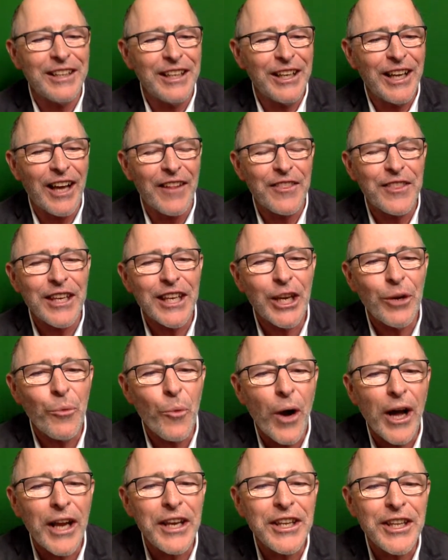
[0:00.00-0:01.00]
He, I think he
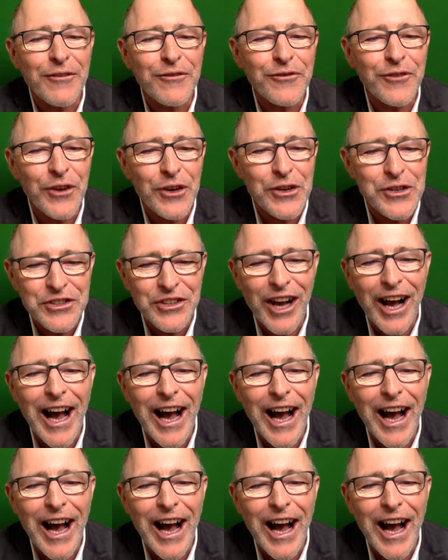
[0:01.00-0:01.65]
won the first